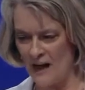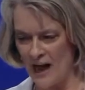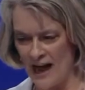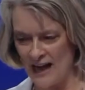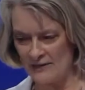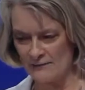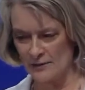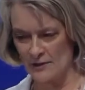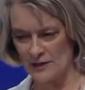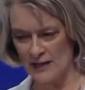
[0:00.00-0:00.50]

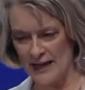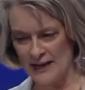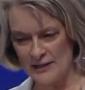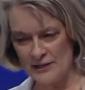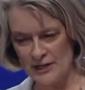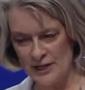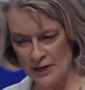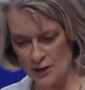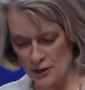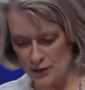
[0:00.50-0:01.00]
revival.
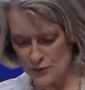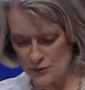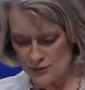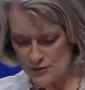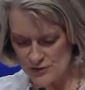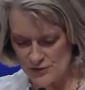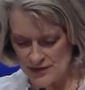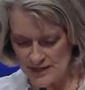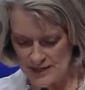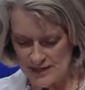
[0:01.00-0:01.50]
And here
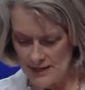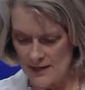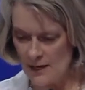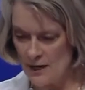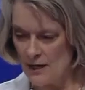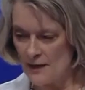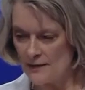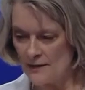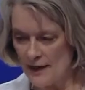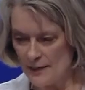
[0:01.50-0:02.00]
you
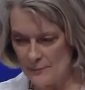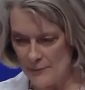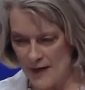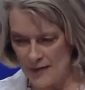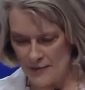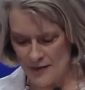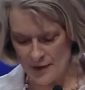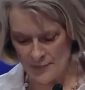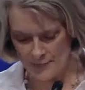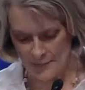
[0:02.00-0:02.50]
see the
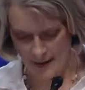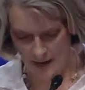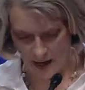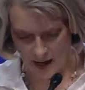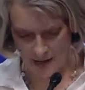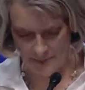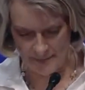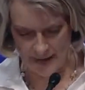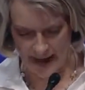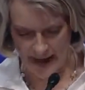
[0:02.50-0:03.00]

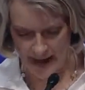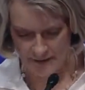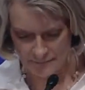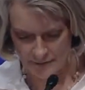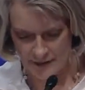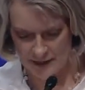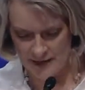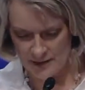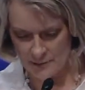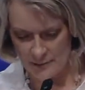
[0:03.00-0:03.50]

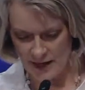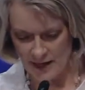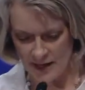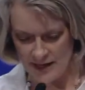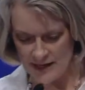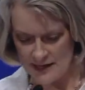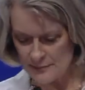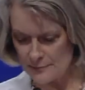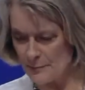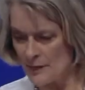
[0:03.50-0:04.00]

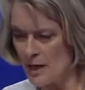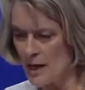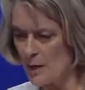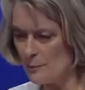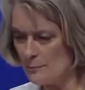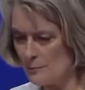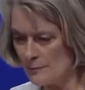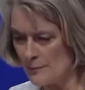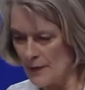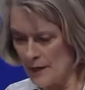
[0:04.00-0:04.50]
African-American
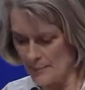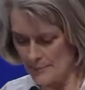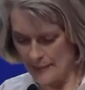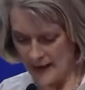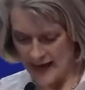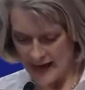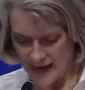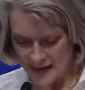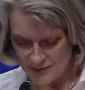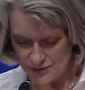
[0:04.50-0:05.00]

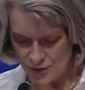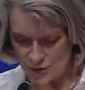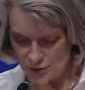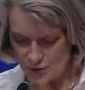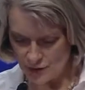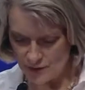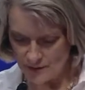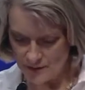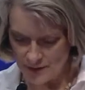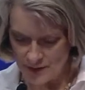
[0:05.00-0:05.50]

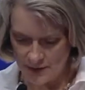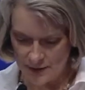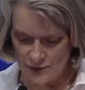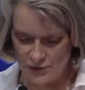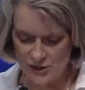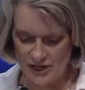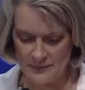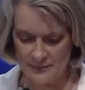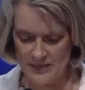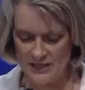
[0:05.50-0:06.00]
pastor,
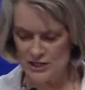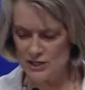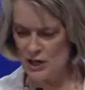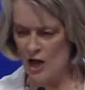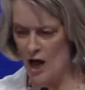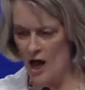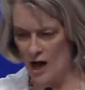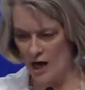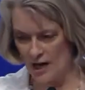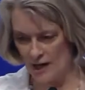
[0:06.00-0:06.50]
Jimmy
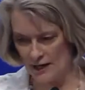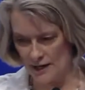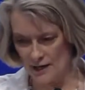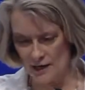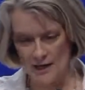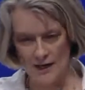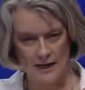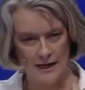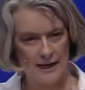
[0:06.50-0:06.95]
Young,